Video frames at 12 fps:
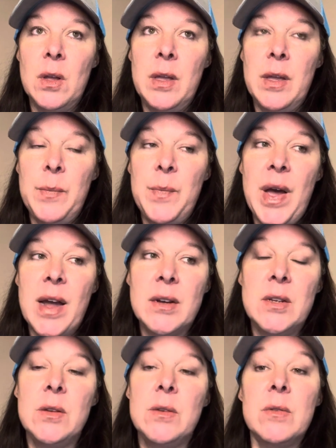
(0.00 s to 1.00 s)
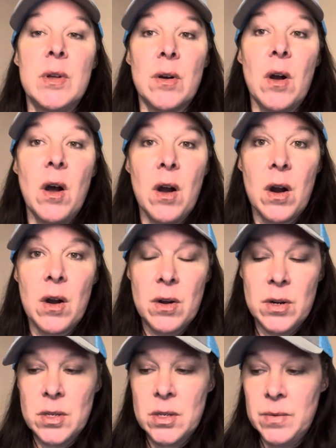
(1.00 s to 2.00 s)
get back to their
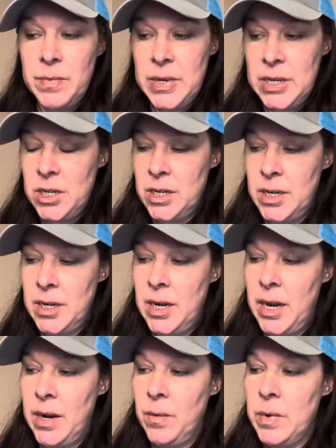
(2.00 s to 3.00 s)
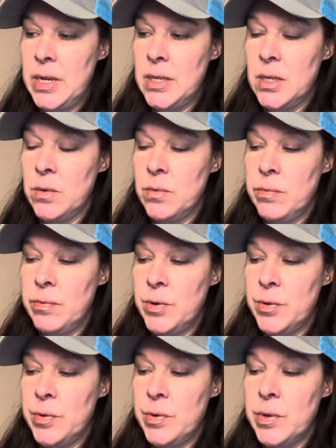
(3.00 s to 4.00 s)
heart's mission and what's
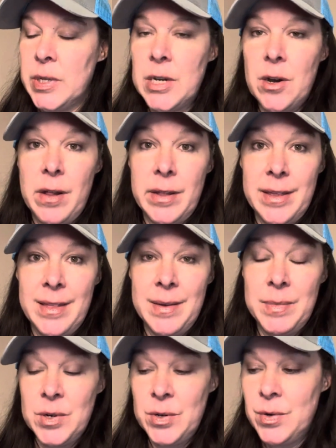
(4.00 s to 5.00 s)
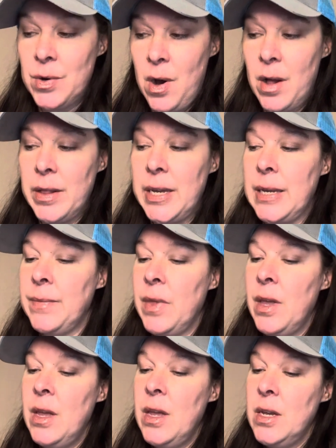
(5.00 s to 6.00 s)
truly calling them, their true calling.
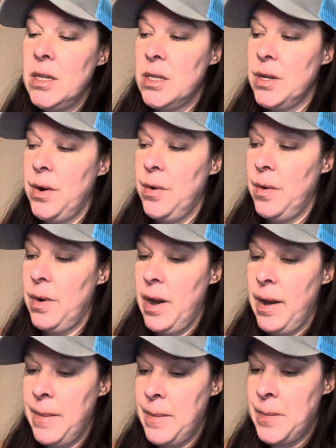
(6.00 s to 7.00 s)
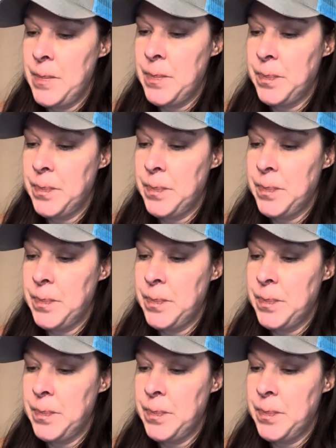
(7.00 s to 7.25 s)
So, um,